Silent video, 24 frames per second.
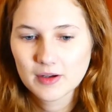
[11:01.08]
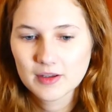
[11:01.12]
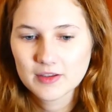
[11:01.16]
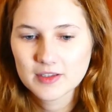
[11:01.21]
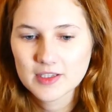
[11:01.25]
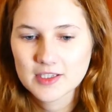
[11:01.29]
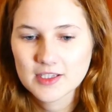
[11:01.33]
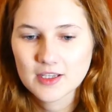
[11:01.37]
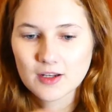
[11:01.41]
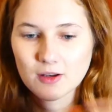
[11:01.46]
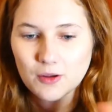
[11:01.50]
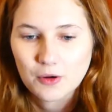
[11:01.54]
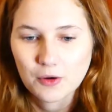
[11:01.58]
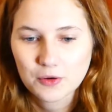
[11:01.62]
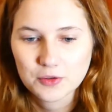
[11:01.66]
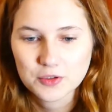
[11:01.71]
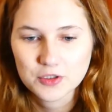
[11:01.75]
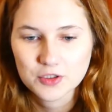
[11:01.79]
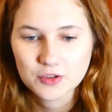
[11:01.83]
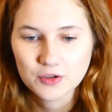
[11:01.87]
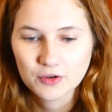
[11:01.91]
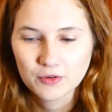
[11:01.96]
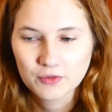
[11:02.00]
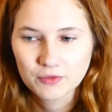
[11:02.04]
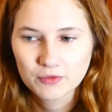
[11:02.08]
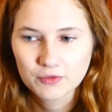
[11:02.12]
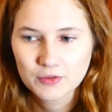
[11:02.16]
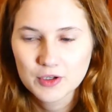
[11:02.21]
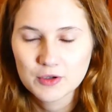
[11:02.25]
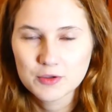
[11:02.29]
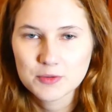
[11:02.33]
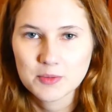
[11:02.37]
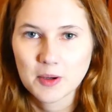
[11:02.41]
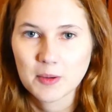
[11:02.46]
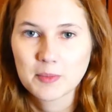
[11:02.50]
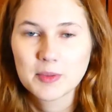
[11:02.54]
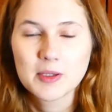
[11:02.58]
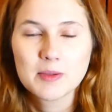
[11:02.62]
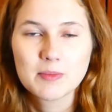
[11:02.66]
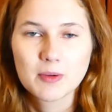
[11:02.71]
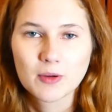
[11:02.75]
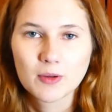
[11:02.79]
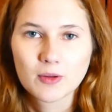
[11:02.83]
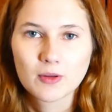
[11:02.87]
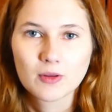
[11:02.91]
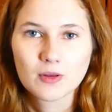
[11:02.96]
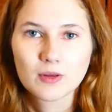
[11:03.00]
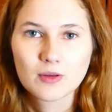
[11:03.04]
there's a lot of news about
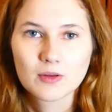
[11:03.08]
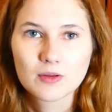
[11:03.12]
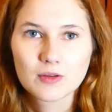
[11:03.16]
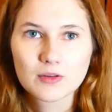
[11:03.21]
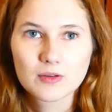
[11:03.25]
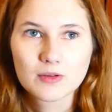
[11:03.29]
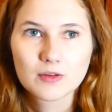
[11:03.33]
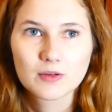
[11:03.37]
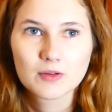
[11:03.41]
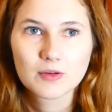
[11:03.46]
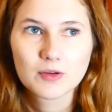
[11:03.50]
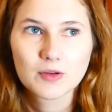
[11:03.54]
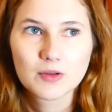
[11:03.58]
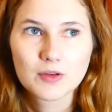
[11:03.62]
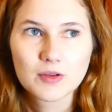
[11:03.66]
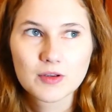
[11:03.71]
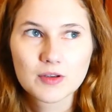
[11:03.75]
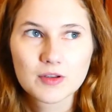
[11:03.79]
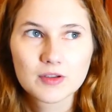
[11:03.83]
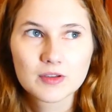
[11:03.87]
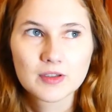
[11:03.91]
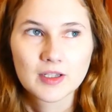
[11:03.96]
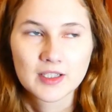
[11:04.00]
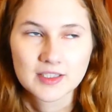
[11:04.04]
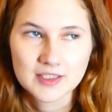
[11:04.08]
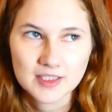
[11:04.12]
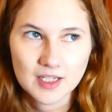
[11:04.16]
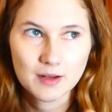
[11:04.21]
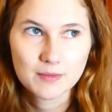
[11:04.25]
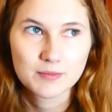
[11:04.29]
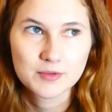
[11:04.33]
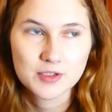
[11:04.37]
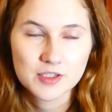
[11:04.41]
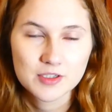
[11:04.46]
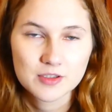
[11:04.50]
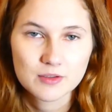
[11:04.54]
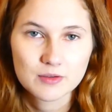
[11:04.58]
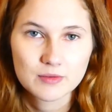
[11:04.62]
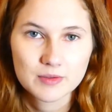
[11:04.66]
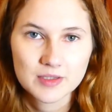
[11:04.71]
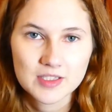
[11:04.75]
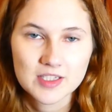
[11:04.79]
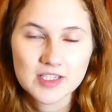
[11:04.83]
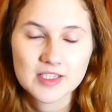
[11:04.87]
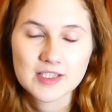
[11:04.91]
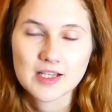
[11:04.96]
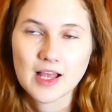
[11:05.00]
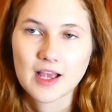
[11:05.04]
people like uh, celebrities
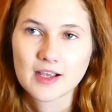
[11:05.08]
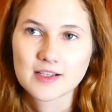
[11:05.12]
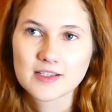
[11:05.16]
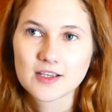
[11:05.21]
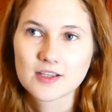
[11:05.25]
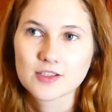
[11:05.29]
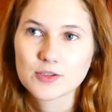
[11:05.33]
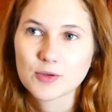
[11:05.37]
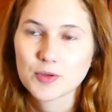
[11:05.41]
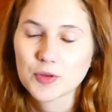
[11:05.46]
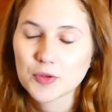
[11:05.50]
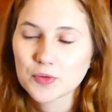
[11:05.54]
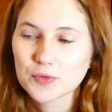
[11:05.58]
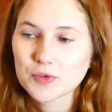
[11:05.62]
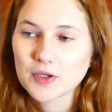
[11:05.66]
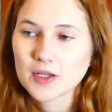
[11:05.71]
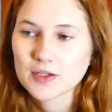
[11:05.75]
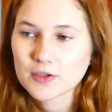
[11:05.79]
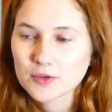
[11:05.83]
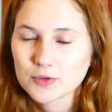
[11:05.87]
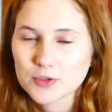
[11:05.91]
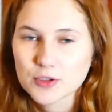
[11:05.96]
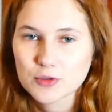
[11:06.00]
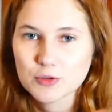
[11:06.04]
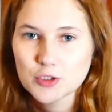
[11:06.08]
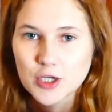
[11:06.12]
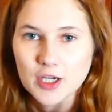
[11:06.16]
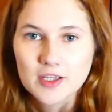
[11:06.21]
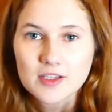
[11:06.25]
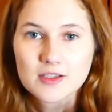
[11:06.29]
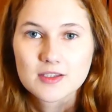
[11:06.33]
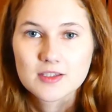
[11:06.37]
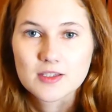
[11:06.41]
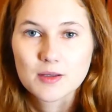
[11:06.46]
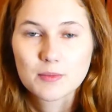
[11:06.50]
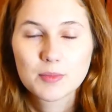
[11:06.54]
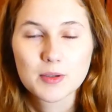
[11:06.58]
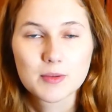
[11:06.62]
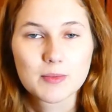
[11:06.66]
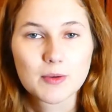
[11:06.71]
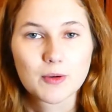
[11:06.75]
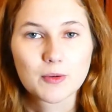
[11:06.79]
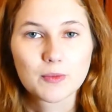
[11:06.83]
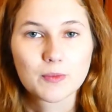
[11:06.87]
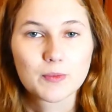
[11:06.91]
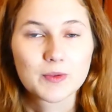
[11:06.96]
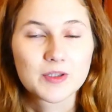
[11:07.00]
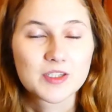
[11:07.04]
with dyslexia, so I thought I'd also check in some
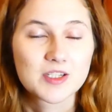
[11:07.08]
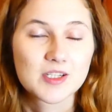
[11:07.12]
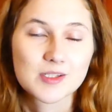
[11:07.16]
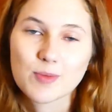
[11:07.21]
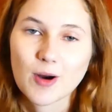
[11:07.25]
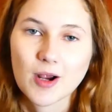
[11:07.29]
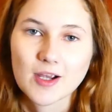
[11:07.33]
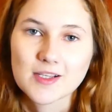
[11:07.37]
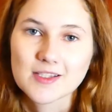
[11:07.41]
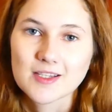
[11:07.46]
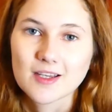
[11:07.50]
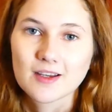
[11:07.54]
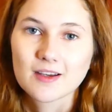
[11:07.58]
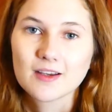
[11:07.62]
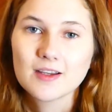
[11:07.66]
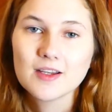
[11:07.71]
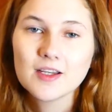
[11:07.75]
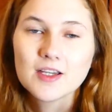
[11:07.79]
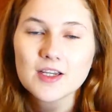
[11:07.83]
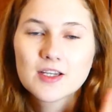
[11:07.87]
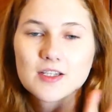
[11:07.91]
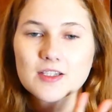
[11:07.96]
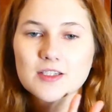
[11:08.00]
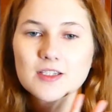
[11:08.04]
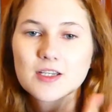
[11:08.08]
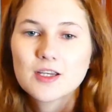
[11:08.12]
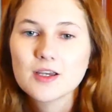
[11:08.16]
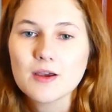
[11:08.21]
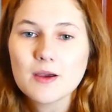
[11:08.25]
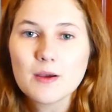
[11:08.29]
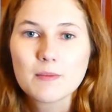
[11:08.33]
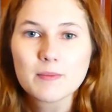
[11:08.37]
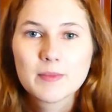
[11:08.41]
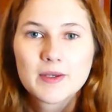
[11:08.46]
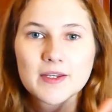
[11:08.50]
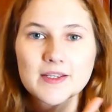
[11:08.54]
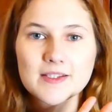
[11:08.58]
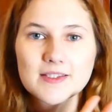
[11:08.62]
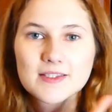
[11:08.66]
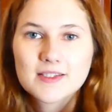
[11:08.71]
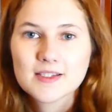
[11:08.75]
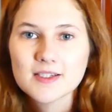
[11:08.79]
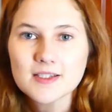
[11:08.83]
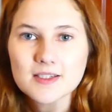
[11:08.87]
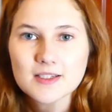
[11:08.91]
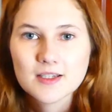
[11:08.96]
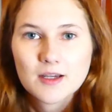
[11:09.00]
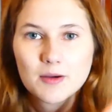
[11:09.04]
people with dyspraxia to mix
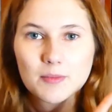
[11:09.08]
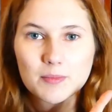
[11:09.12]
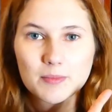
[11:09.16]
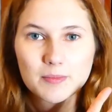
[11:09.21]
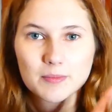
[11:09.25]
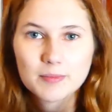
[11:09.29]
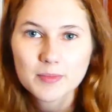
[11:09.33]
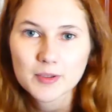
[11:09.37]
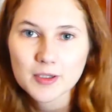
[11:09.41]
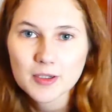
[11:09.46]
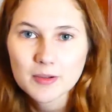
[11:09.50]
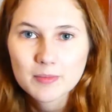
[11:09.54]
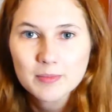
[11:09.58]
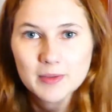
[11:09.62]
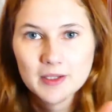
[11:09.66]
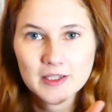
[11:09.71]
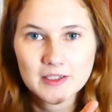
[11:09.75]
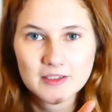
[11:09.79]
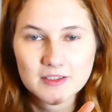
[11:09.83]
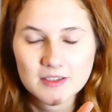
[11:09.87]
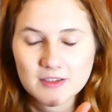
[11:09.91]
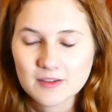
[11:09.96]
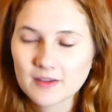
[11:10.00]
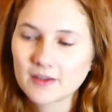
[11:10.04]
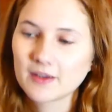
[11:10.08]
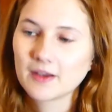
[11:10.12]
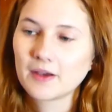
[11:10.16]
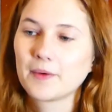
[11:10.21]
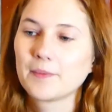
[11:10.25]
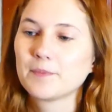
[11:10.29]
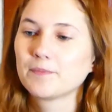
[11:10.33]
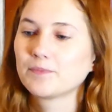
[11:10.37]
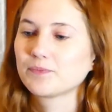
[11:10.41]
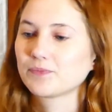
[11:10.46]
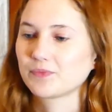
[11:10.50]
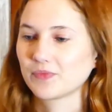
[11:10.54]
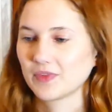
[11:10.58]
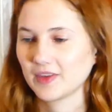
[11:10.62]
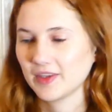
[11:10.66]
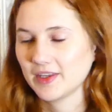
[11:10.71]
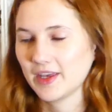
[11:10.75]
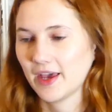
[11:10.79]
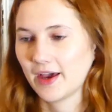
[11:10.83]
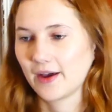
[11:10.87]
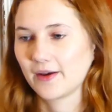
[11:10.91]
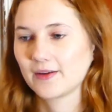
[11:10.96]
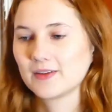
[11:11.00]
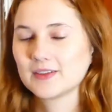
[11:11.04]
it up a bit. Um,
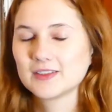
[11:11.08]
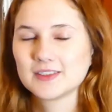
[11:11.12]
yeah,